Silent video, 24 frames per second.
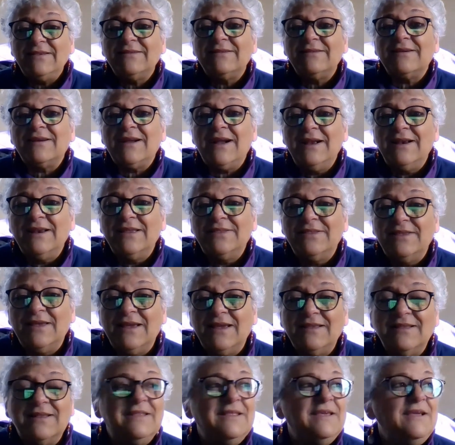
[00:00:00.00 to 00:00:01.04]
the kind of
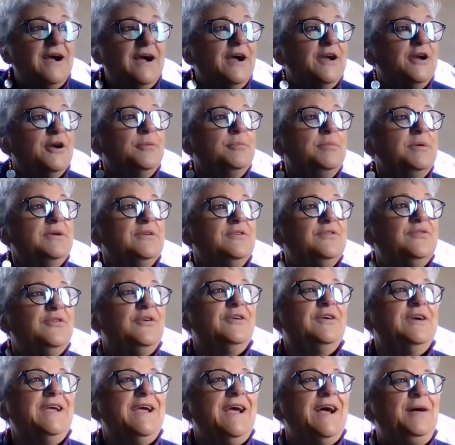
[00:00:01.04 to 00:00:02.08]
thing that the IRB is
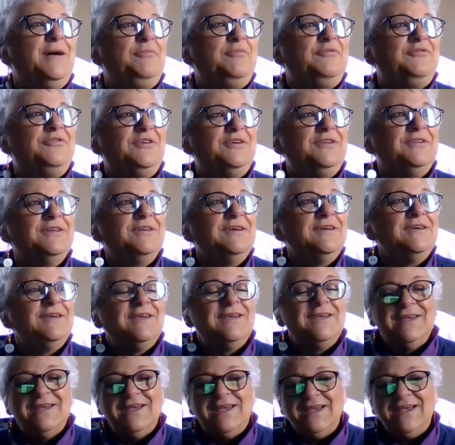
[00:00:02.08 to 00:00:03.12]
very helpful
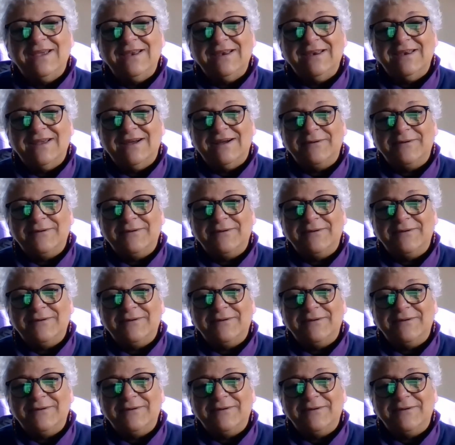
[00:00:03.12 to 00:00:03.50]
in,